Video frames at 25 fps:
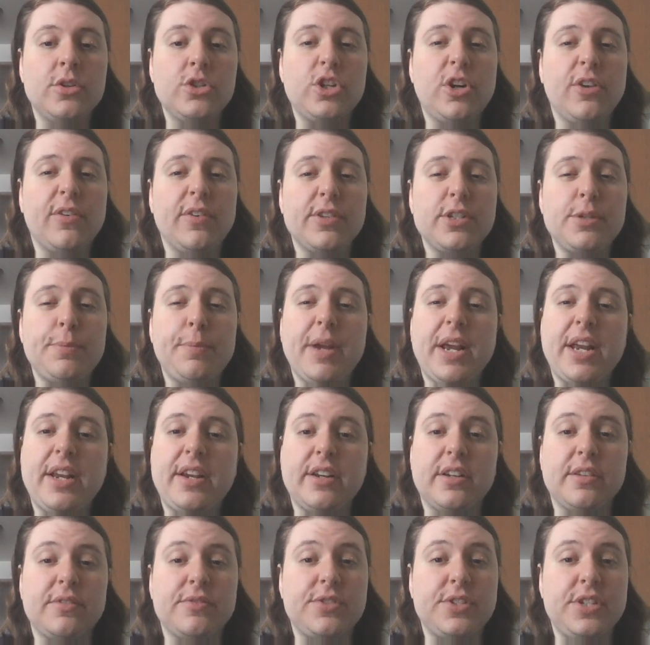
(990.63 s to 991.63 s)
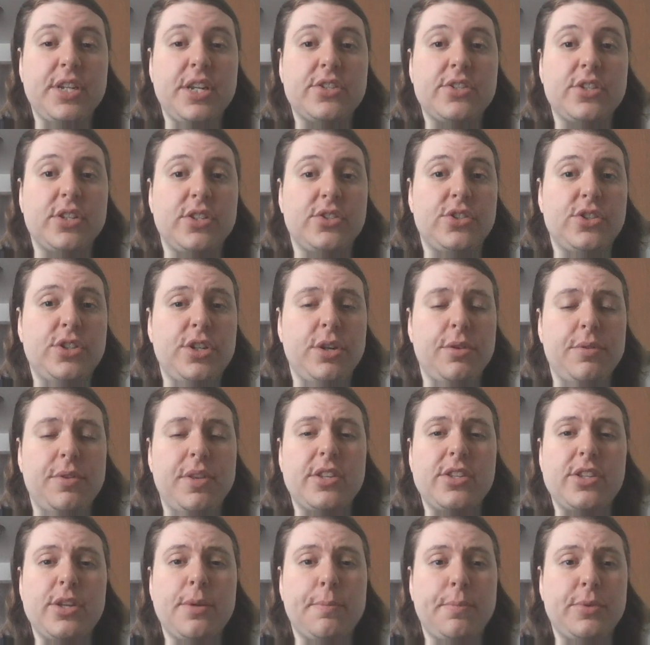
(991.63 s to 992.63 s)
So it was the beginning of season two.
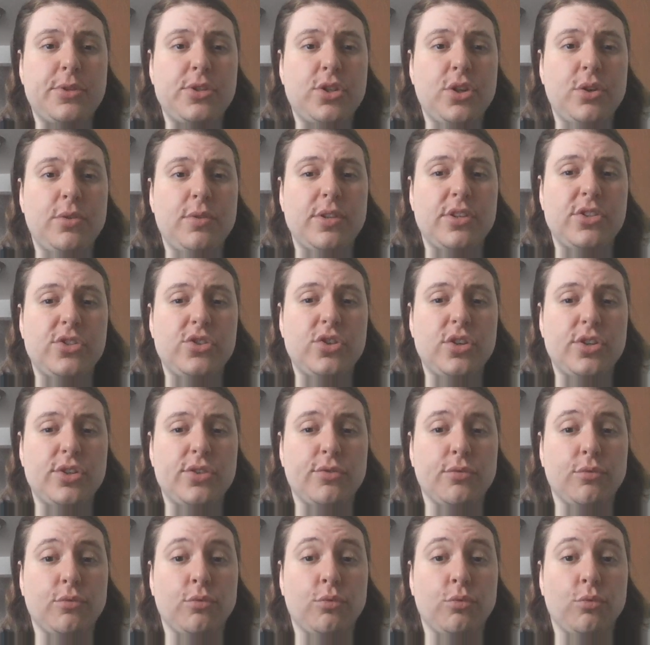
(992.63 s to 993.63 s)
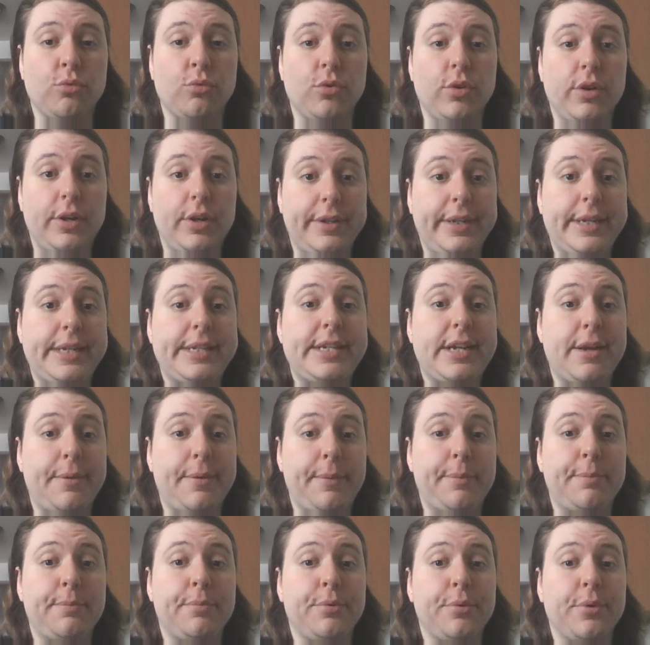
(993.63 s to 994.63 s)
This episode is just really
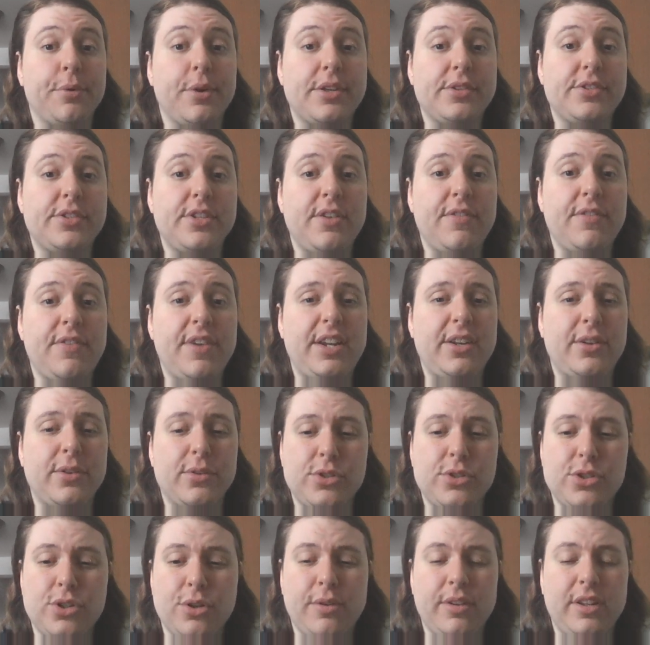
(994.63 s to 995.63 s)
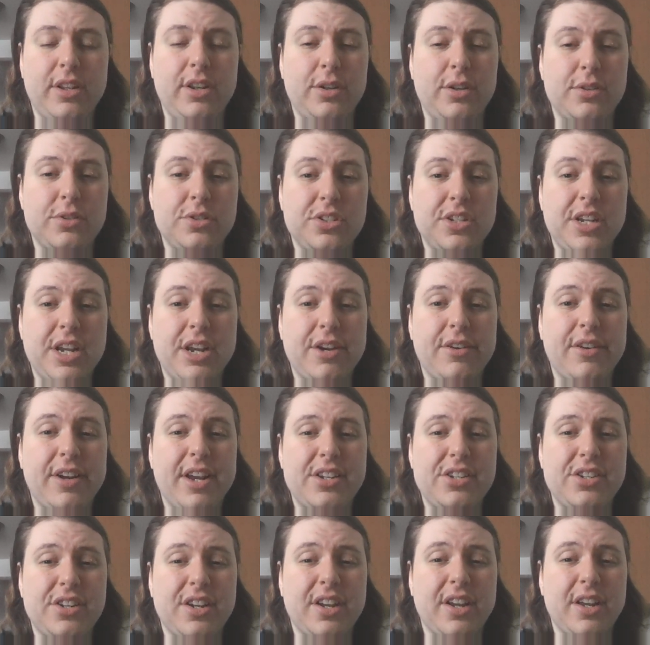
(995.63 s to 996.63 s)
damn impressive and also a little scary
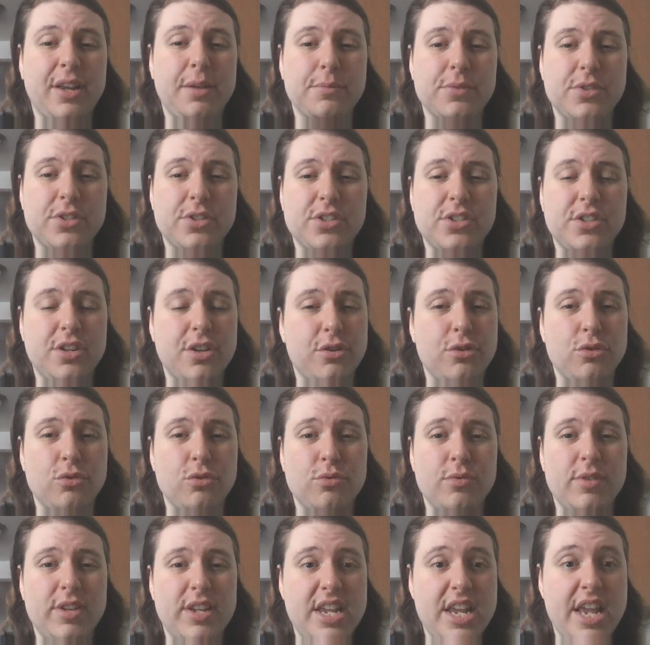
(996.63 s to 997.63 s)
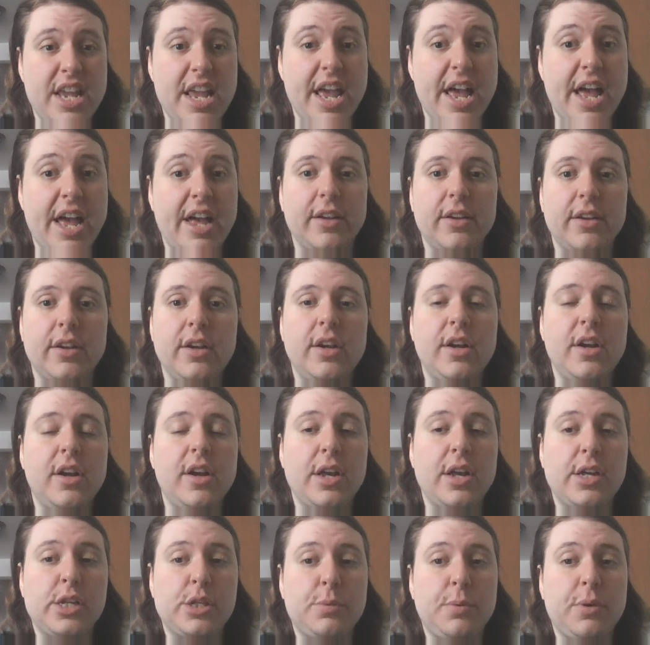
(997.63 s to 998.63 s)
at times. So yeah,
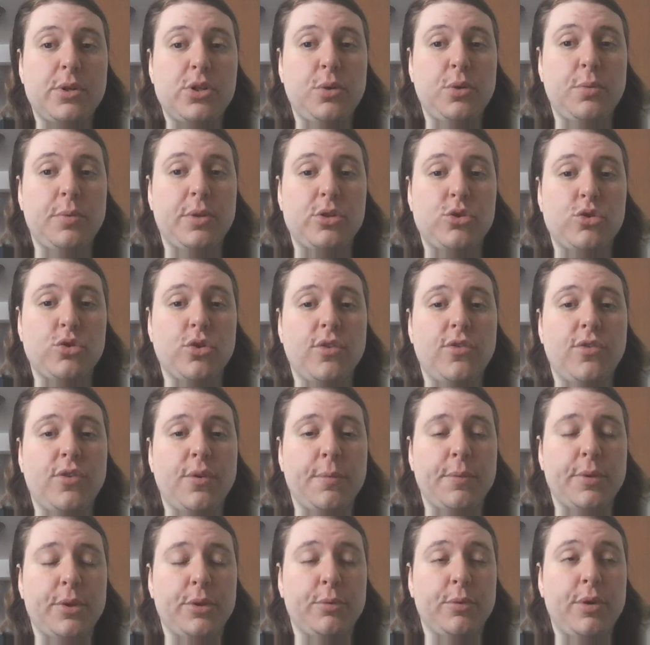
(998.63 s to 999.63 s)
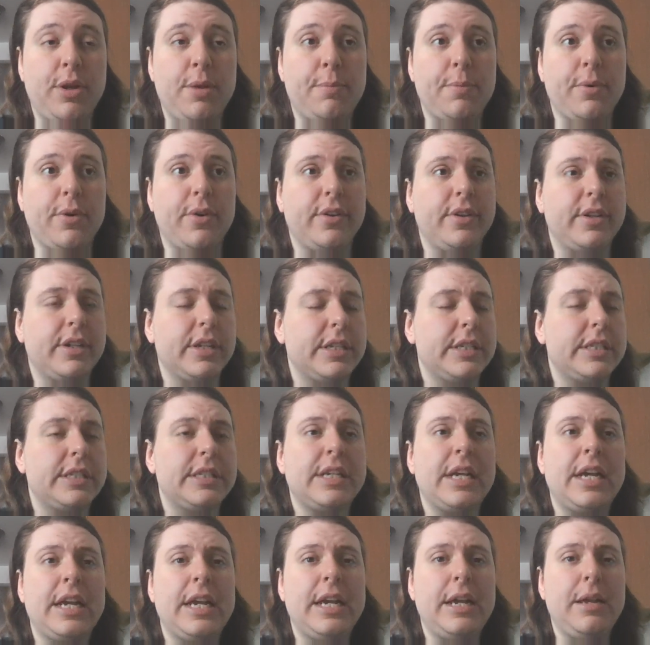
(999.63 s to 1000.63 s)
especially with the true form of the Reaper,
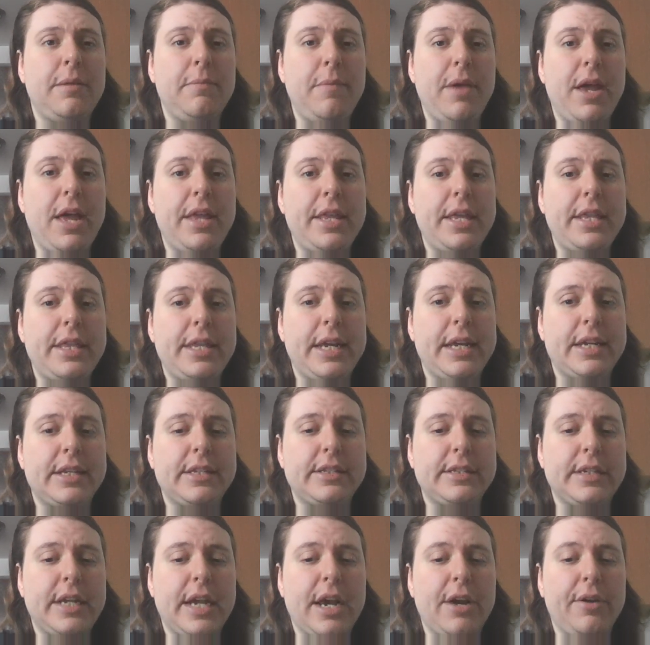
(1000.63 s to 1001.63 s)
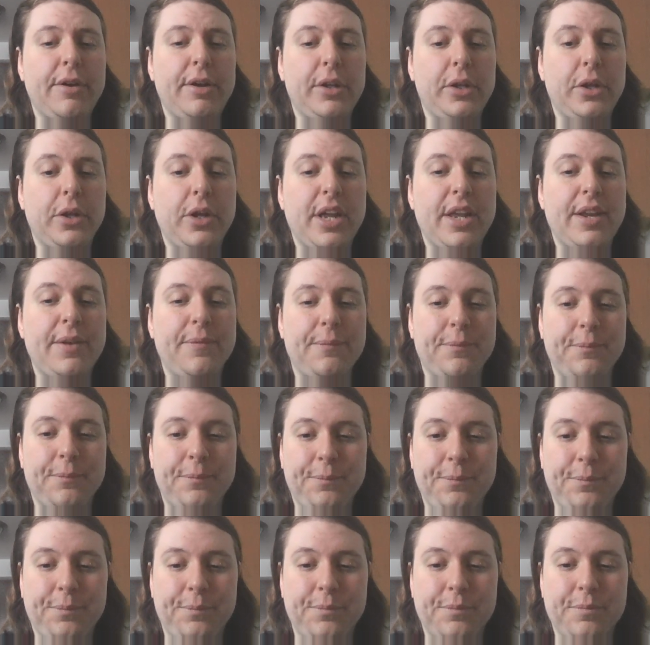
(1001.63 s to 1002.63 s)
because man, that thing is scary looking.
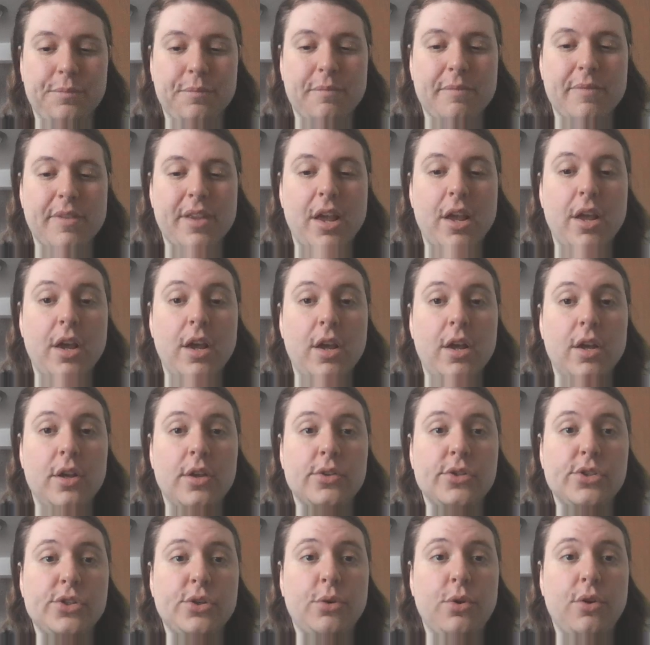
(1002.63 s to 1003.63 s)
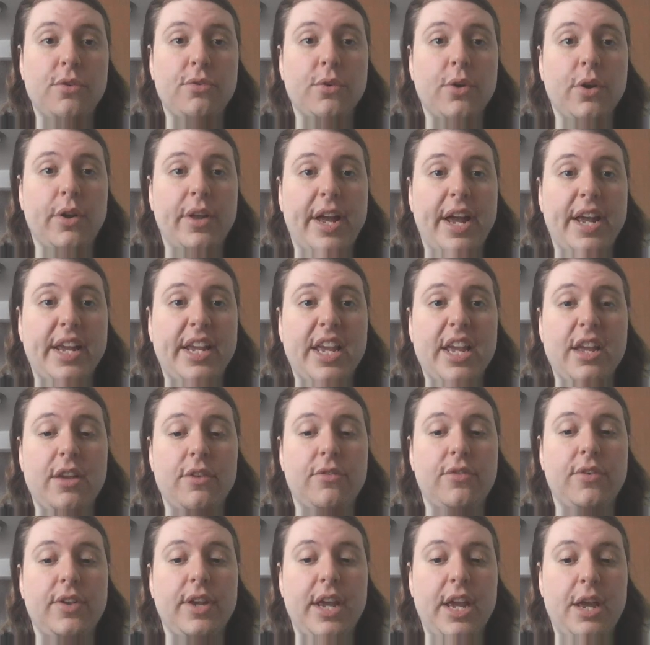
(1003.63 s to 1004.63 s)
Hmm. so overall, I
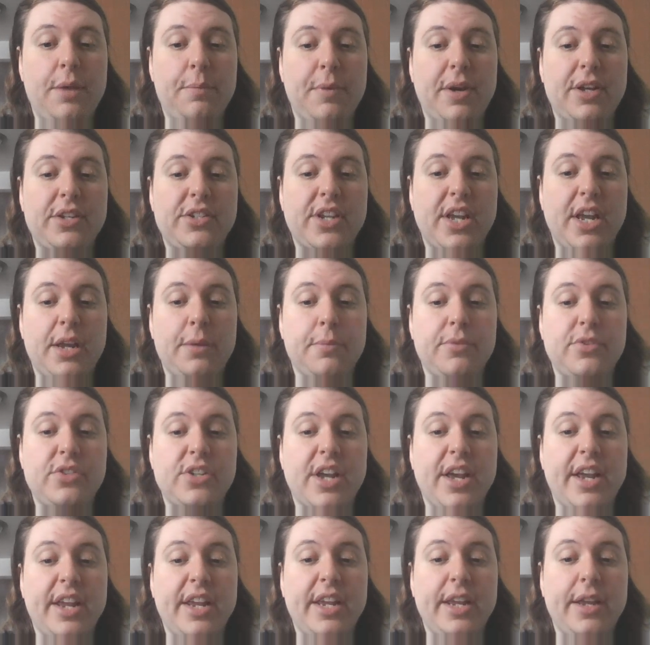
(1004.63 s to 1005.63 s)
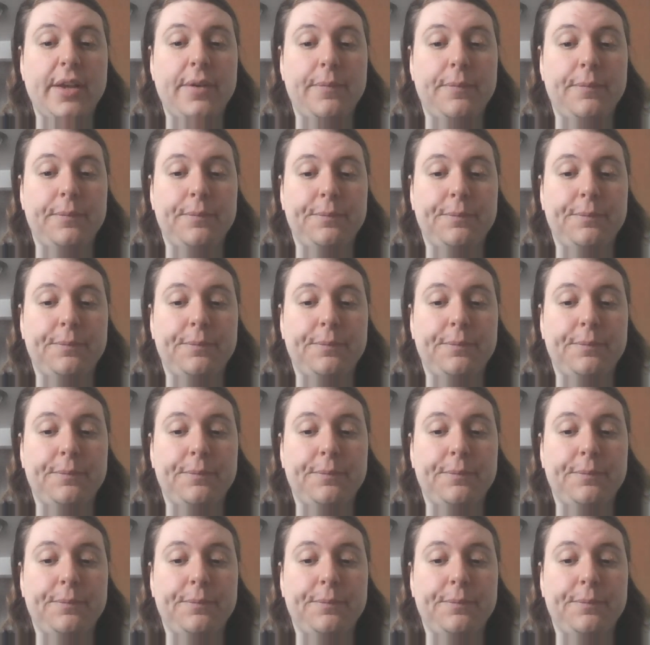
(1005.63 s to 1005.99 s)
give in my time of dying.